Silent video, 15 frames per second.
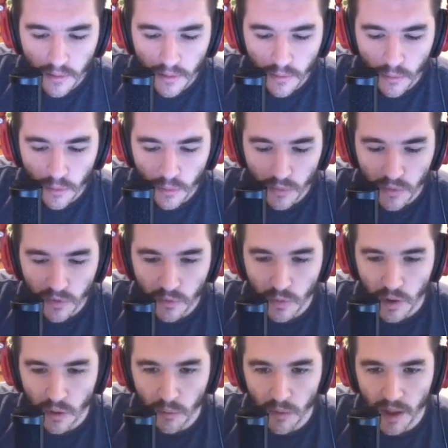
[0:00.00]
We'll just
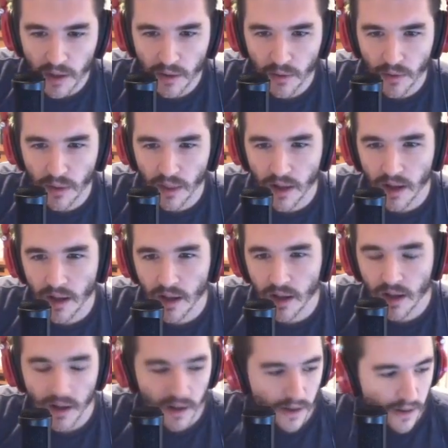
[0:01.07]
spend our mana doing
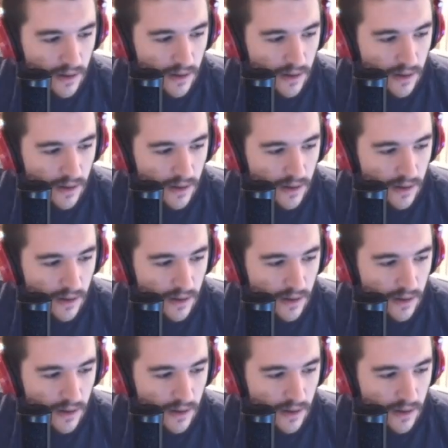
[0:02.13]
that.